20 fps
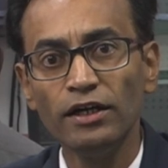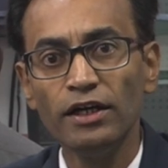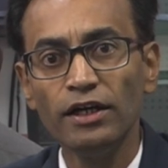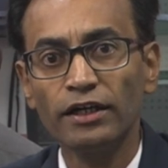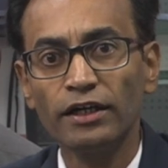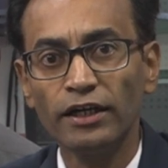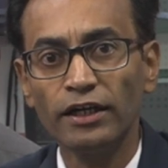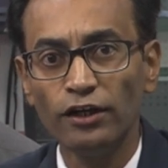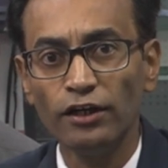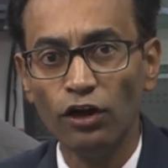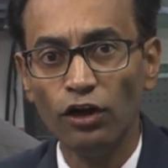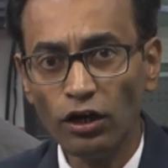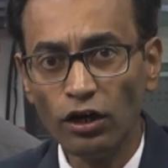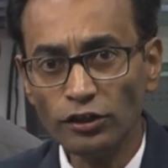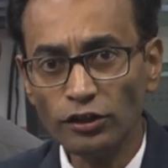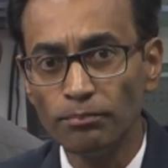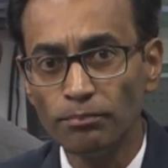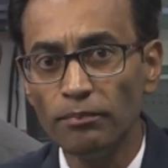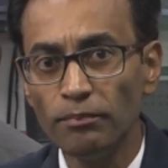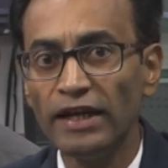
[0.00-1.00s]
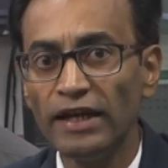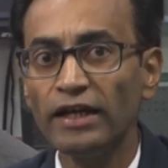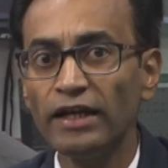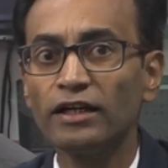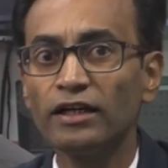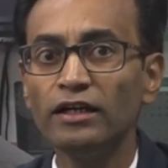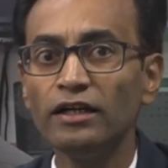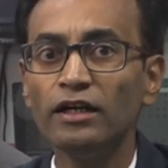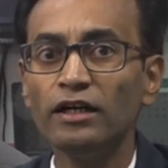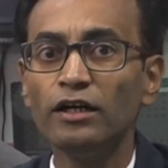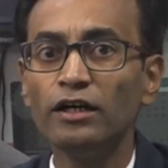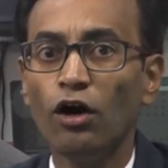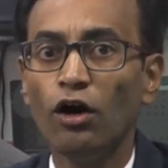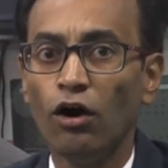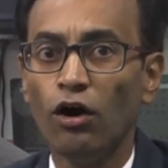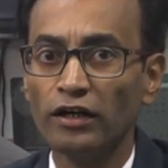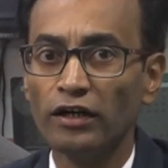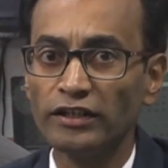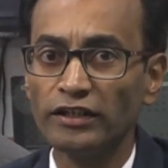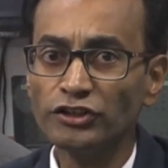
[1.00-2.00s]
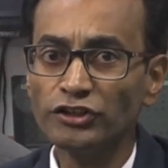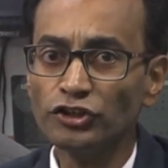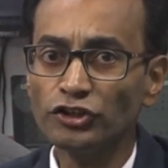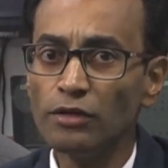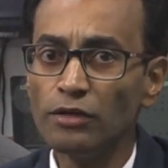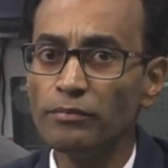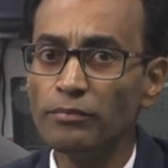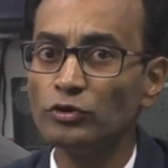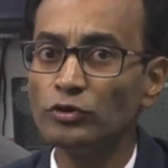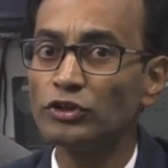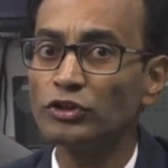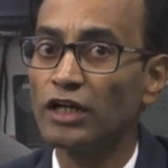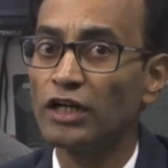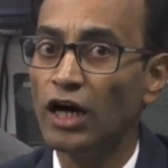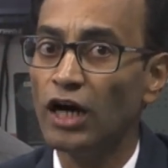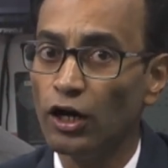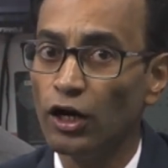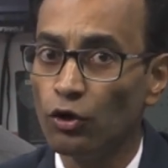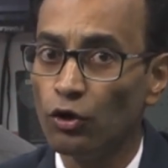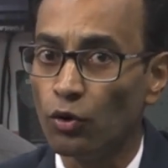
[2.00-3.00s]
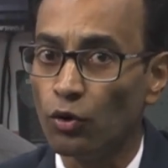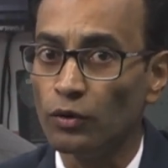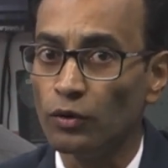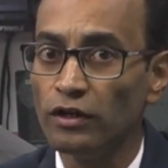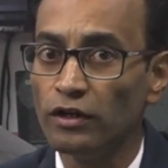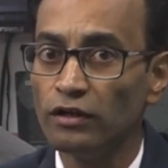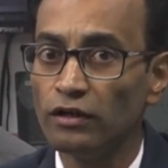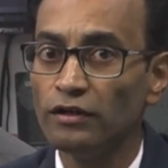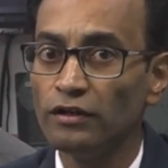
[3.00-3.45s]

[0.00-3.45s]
cannot make orchestral music alone,